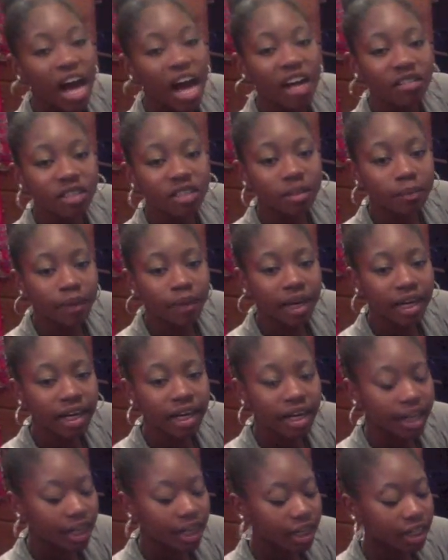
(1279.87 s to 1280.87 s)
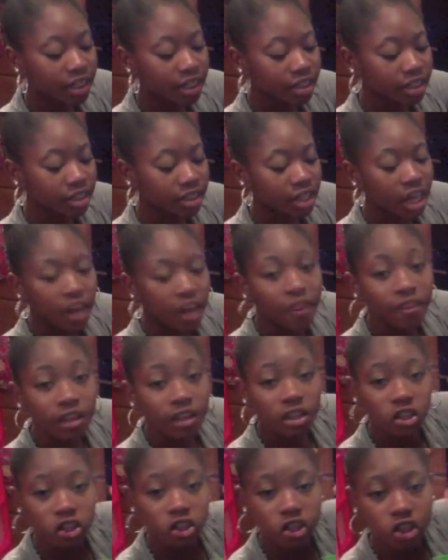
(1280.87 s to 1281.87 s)
I have some Band-Aids,
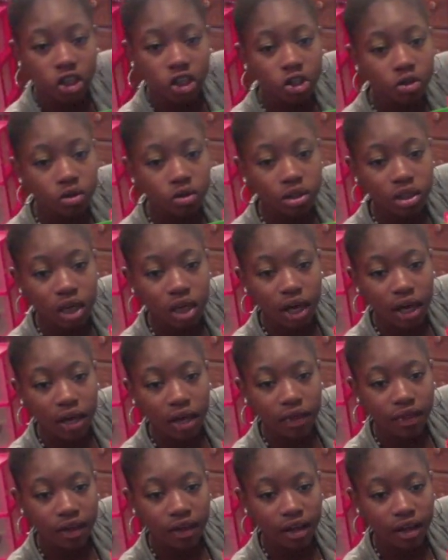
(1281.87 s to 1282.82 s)
this two-set